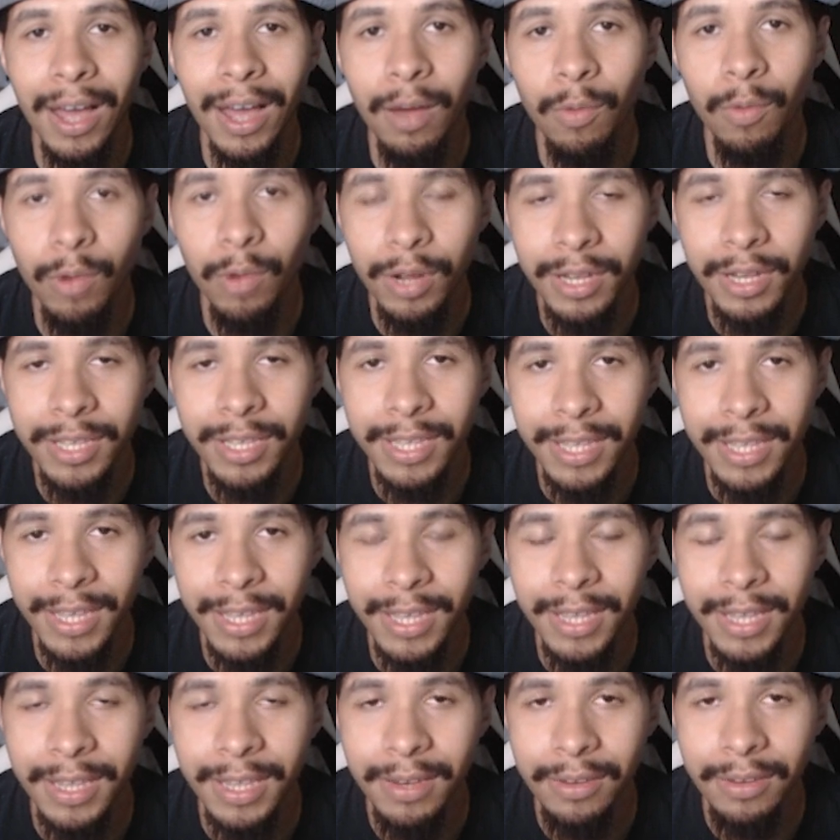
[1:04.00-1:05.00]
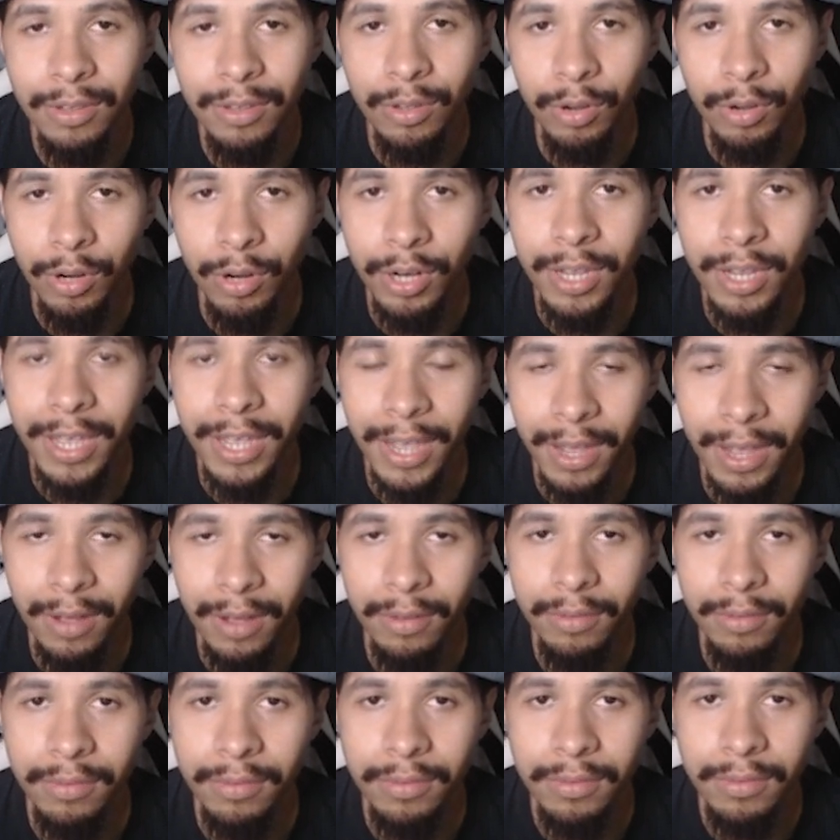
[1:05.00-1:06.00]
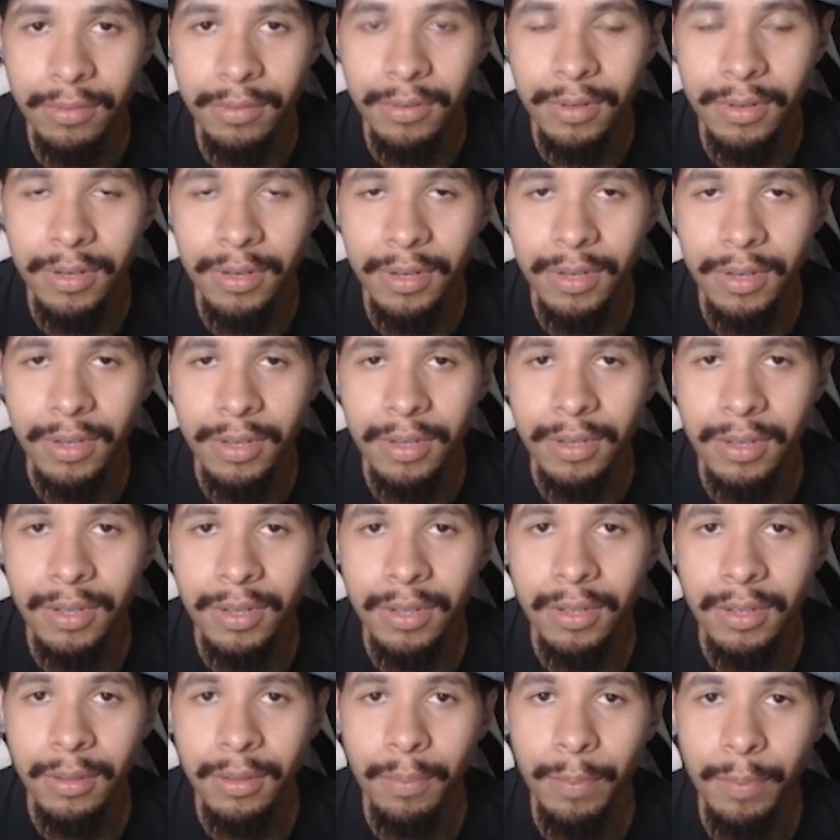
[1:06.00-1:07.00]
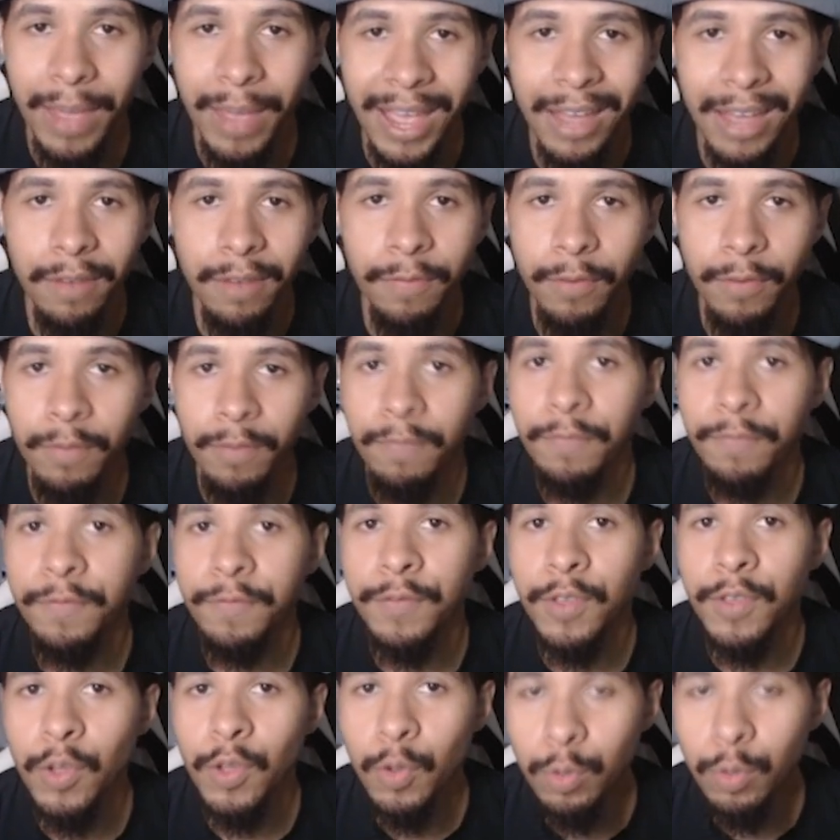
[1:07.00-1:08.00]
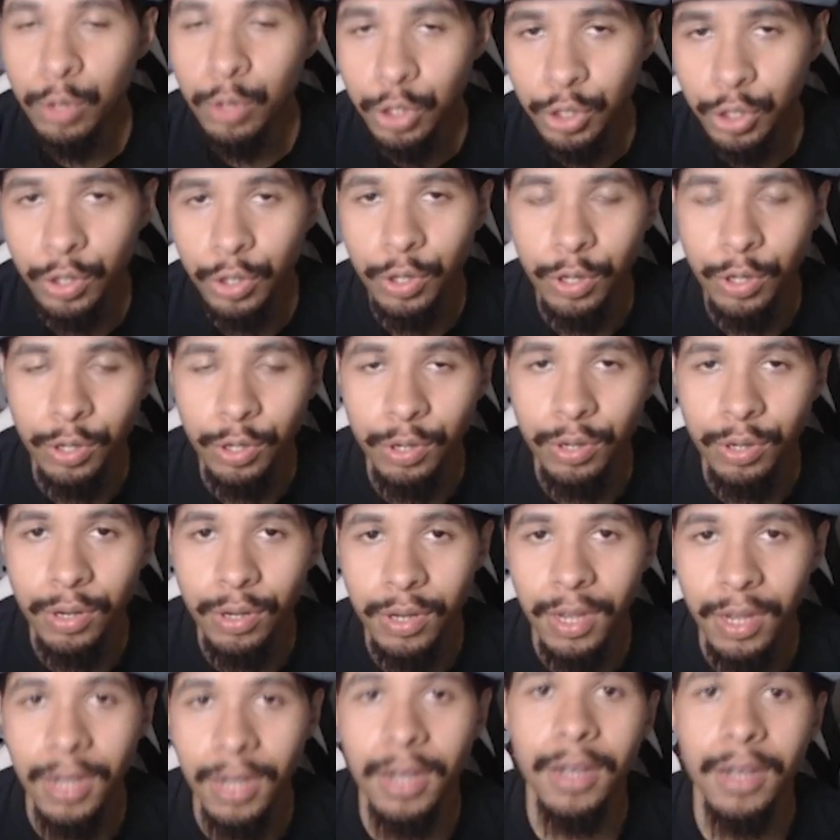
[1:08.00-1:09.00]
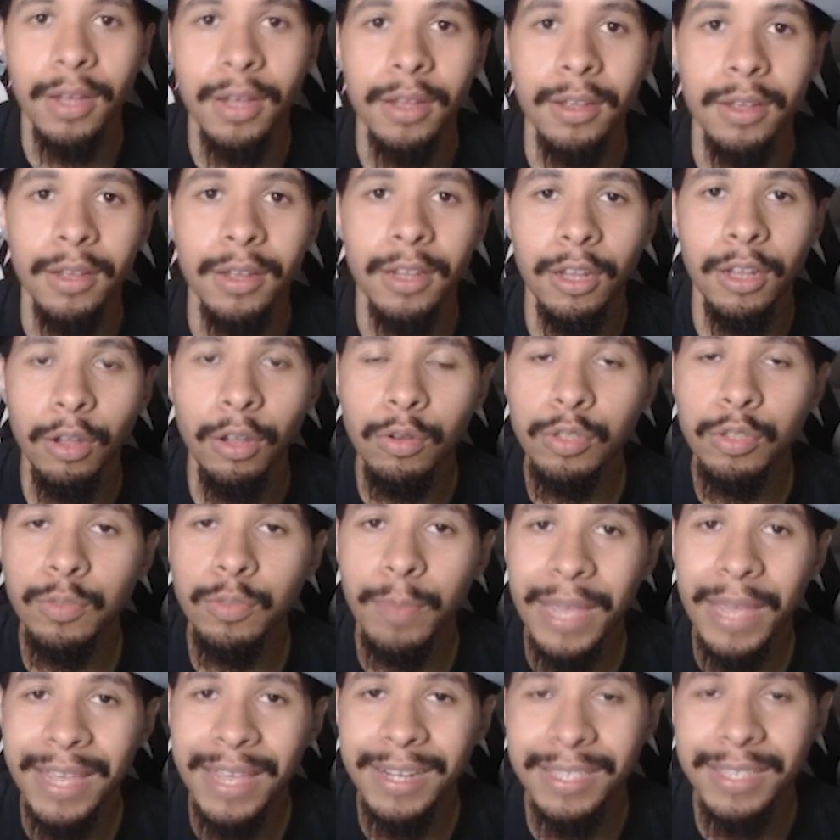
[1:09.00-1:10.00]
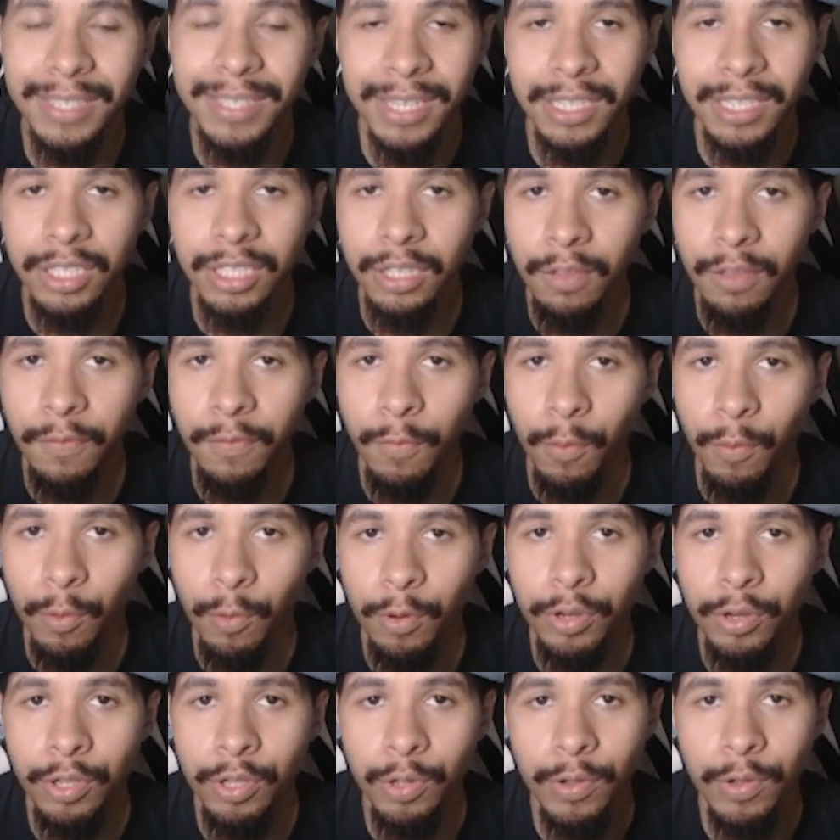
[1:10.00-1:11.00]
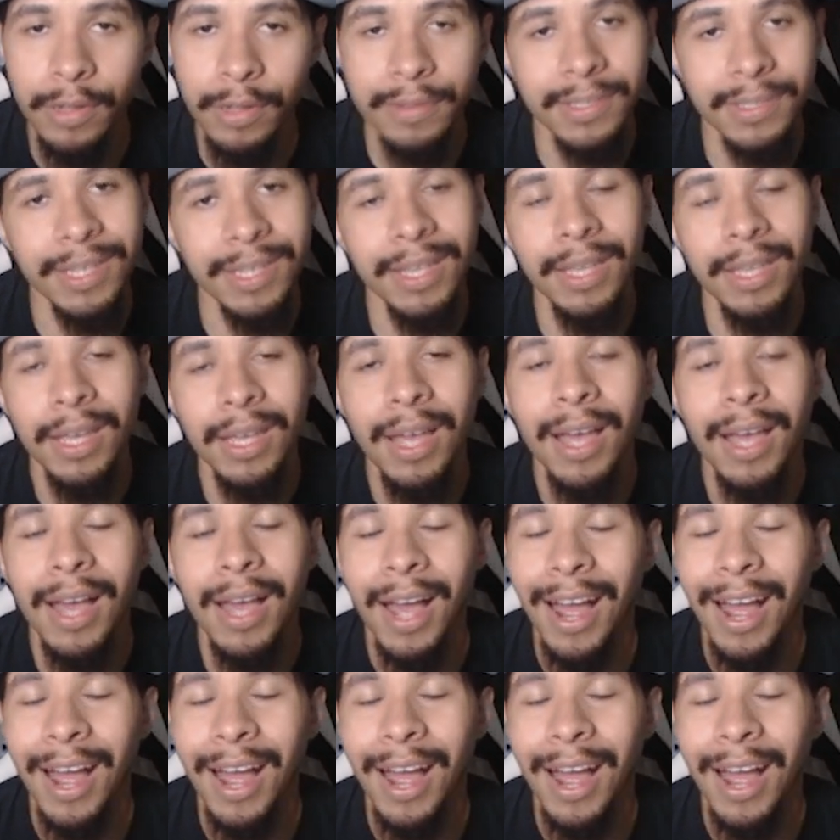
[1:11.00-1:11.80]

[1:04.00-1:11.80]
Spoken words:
want to get your account banned from future closed beta sessions for UFC, I